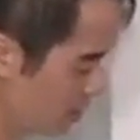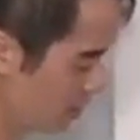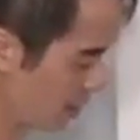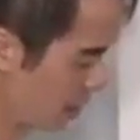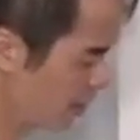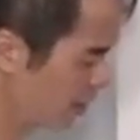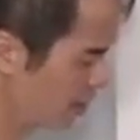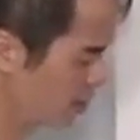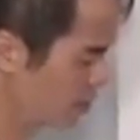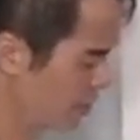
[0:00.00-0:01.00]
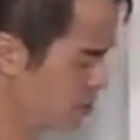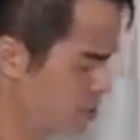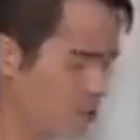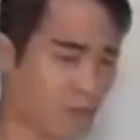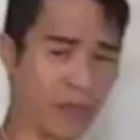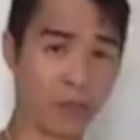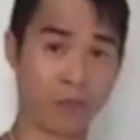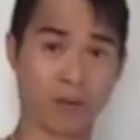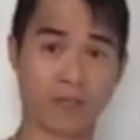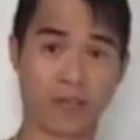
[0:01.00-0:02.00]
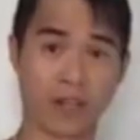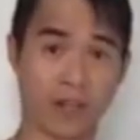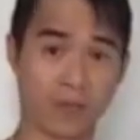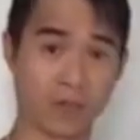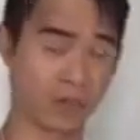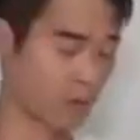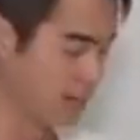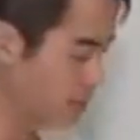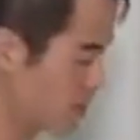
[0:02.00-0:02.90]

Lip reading: I think I explained to you my 3 different levels already.